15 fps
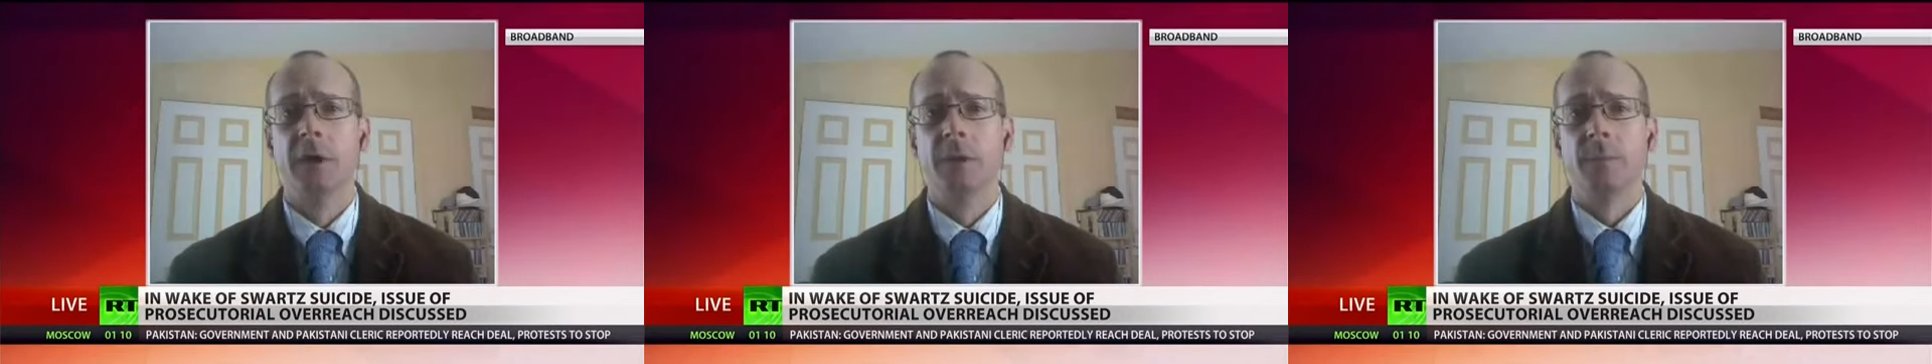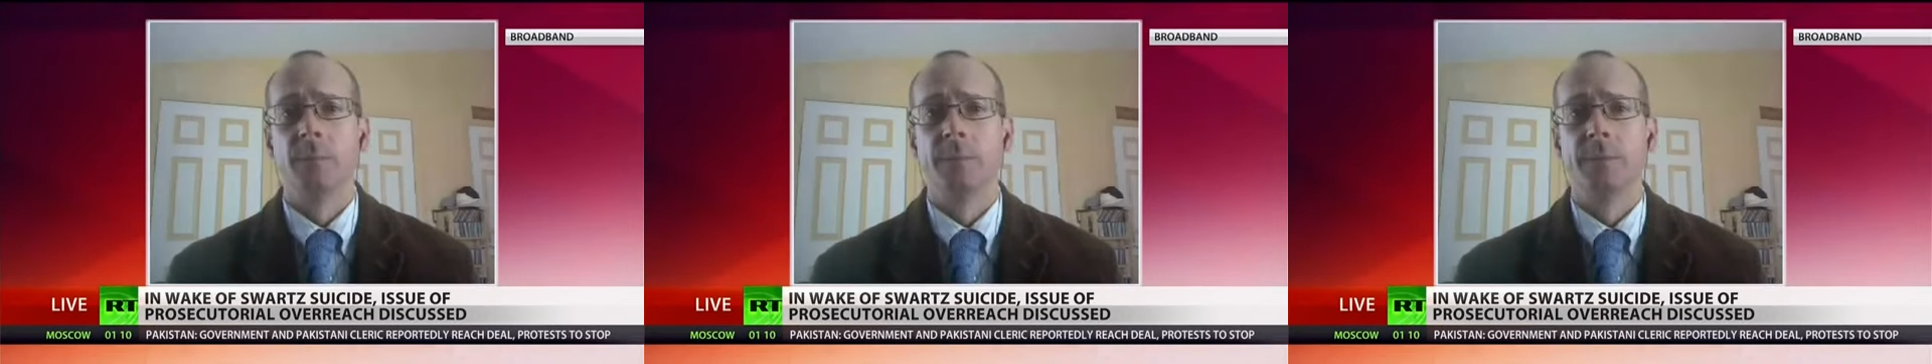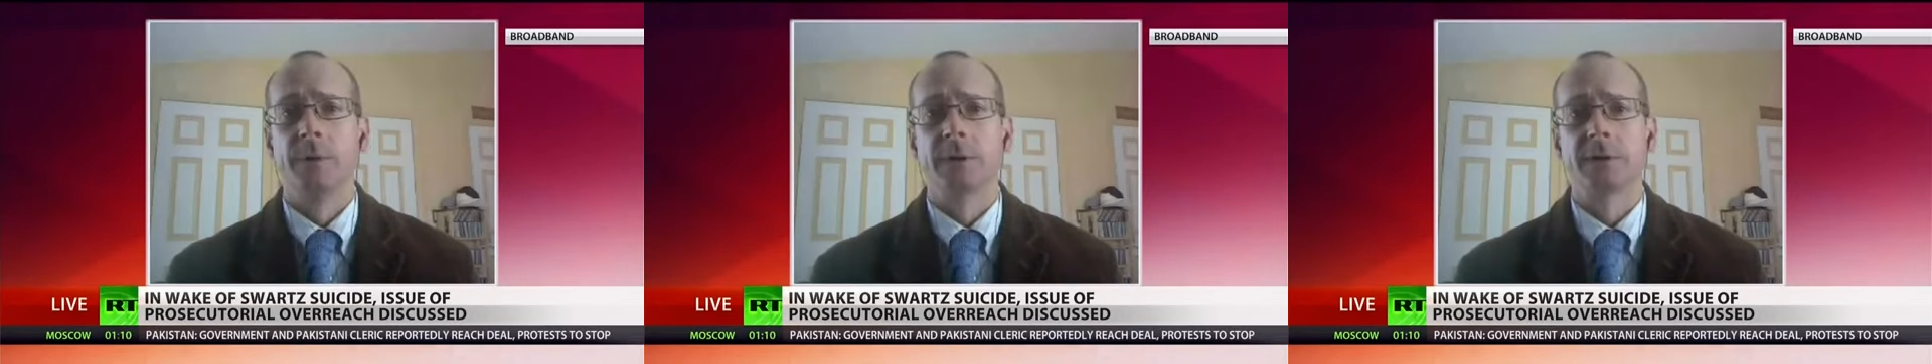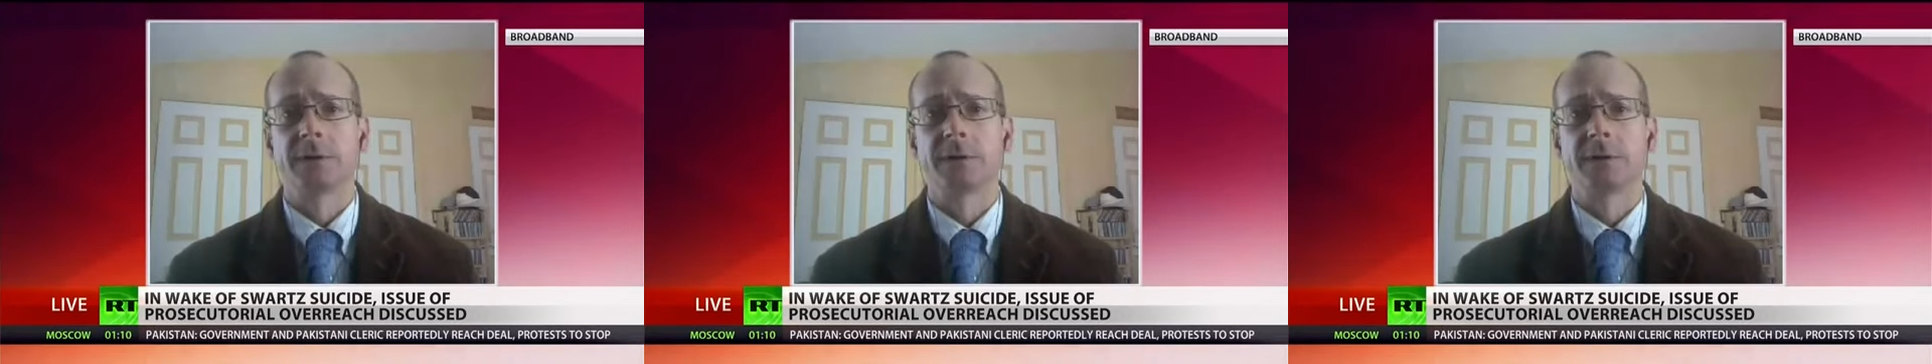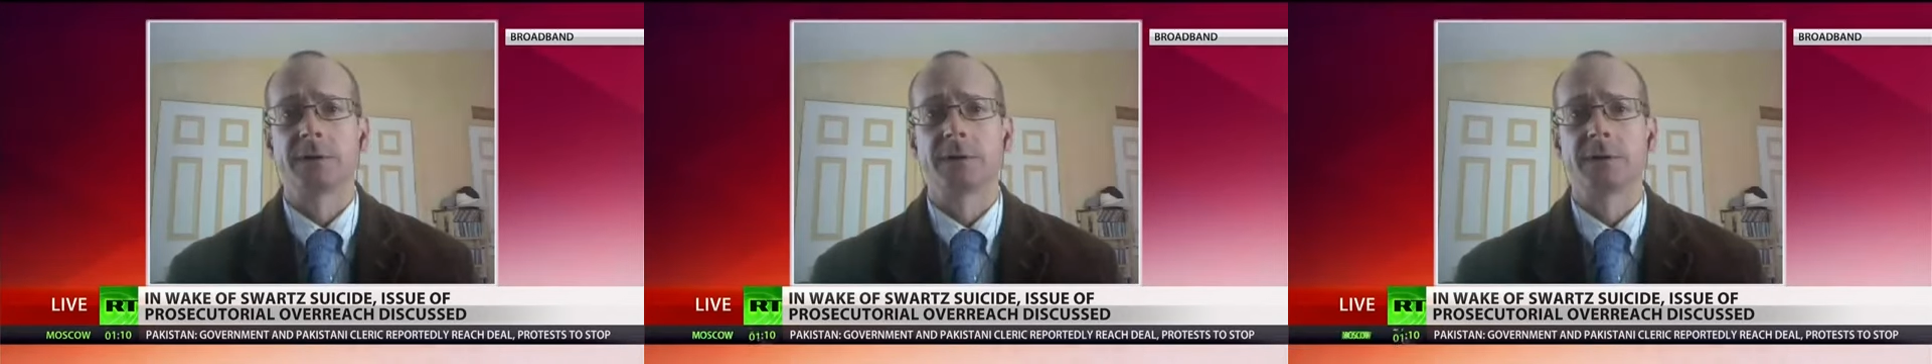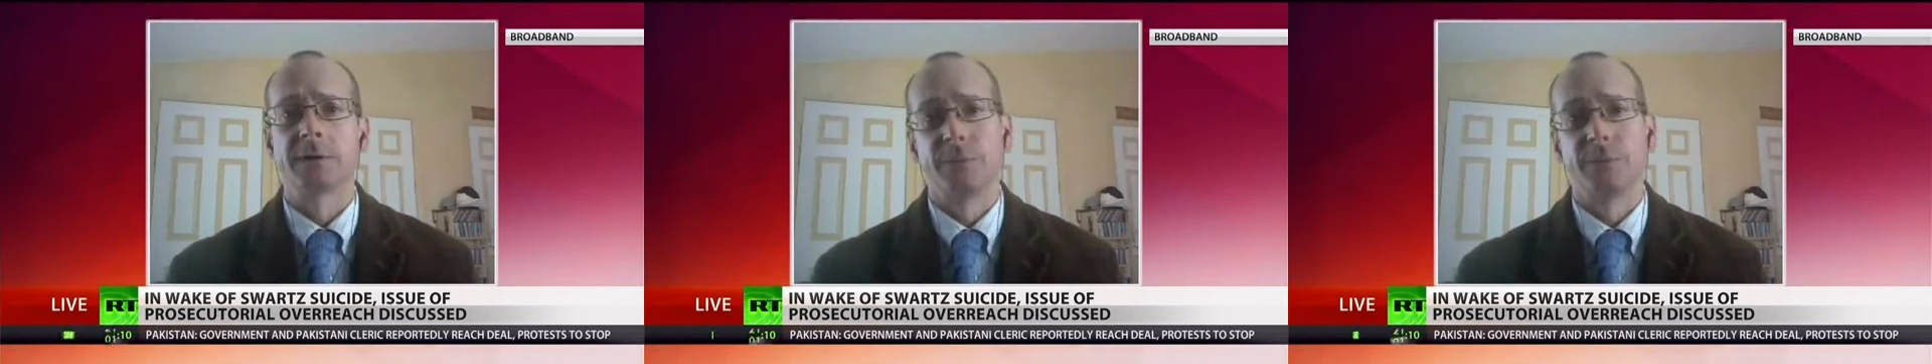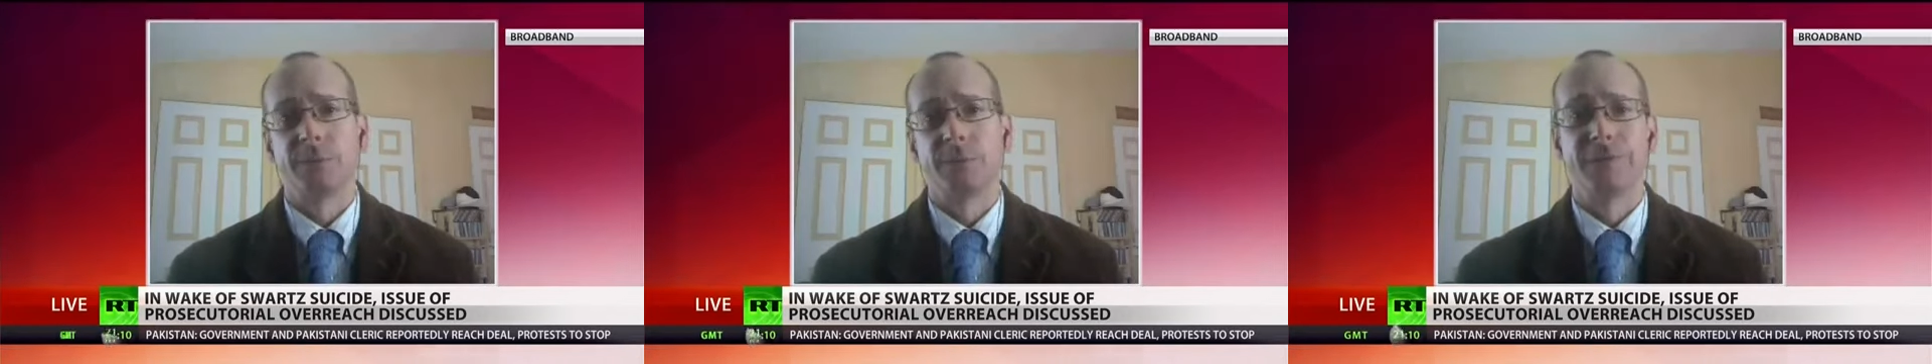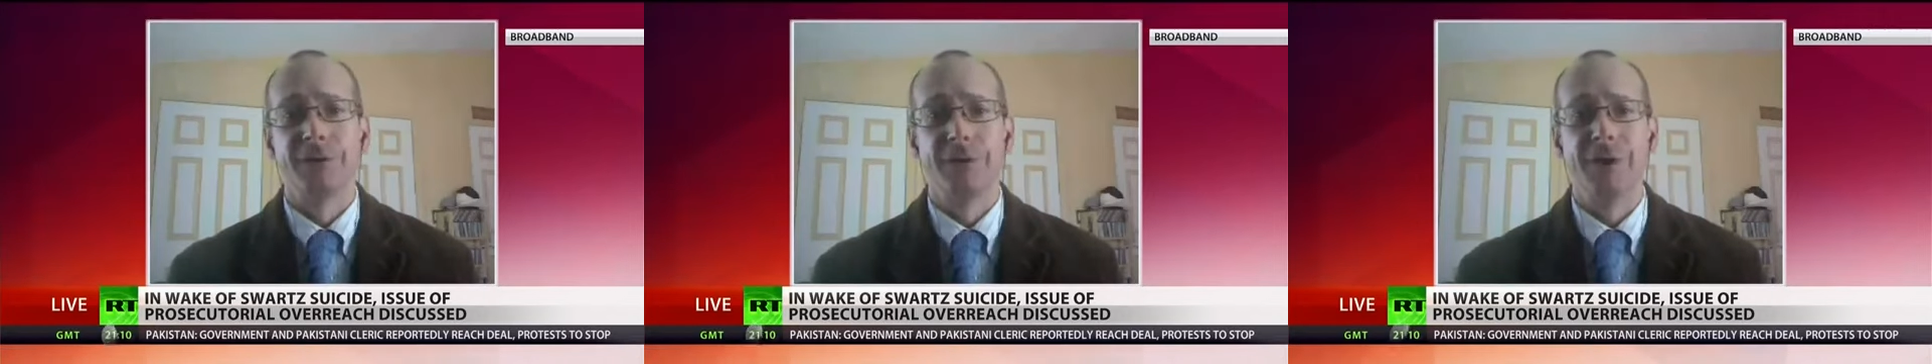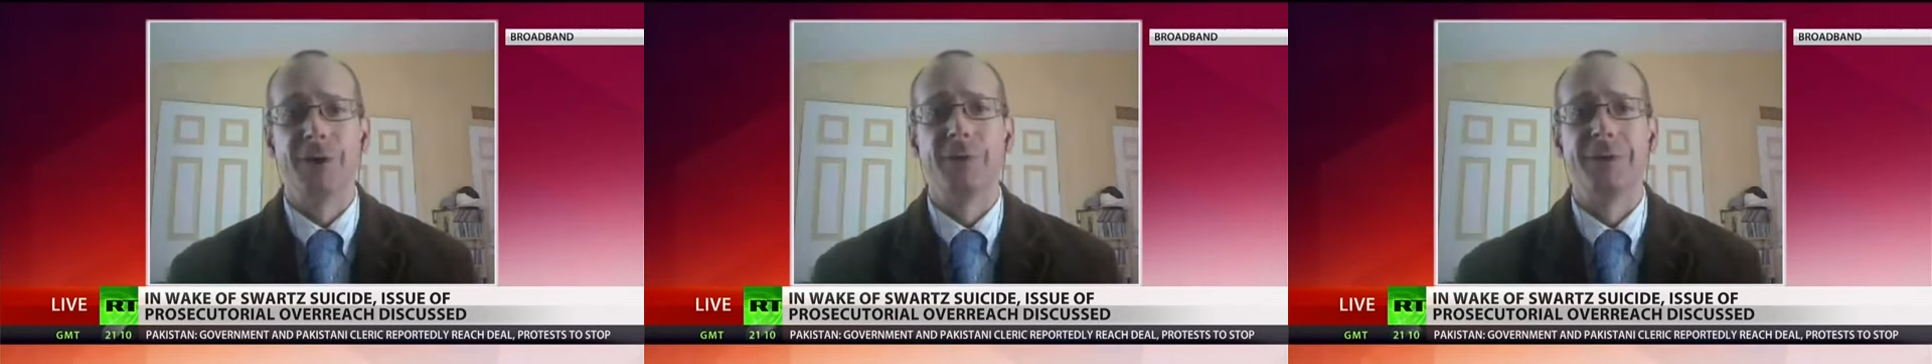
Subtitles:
But you never know.